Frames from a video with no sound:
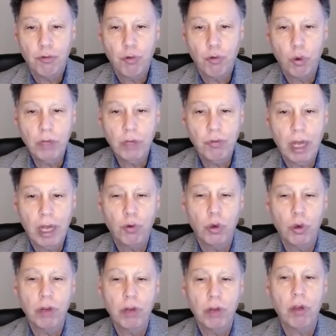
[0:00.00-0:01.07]

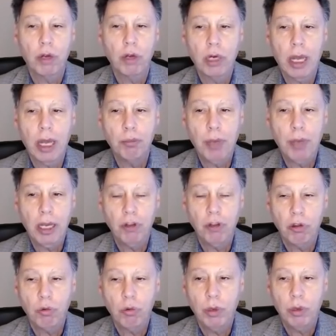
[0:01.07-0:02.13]
4,600
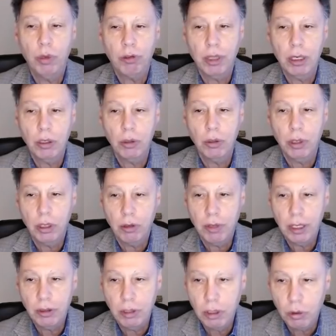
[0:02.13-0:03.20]
outpatients with
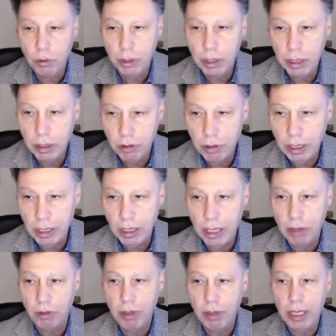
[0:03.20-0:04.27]
cetirizine
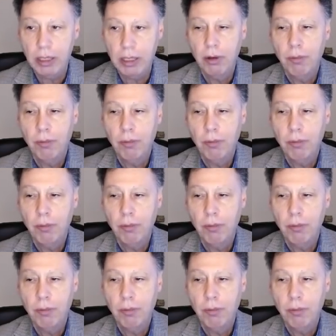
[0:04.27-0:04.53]
and zinc,